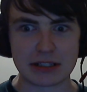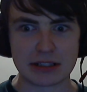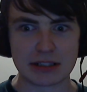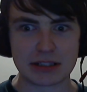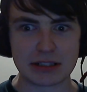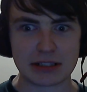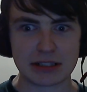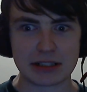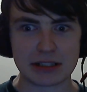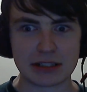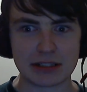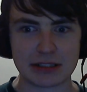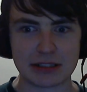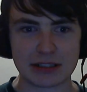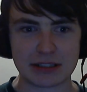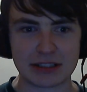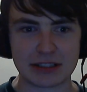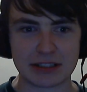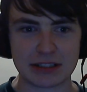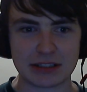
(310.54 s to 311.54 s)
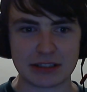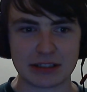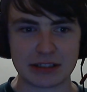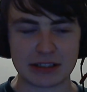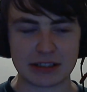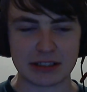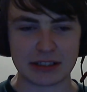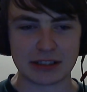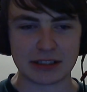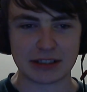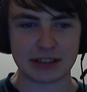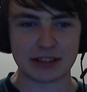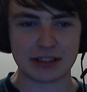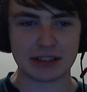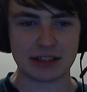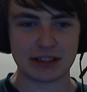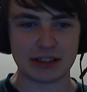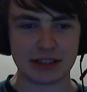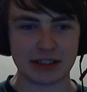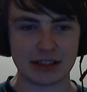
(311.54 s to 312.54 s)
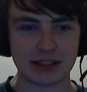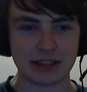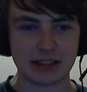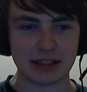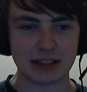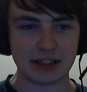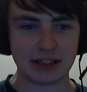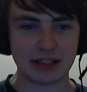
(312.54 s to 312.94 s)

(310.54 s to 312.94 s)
Nothing is said.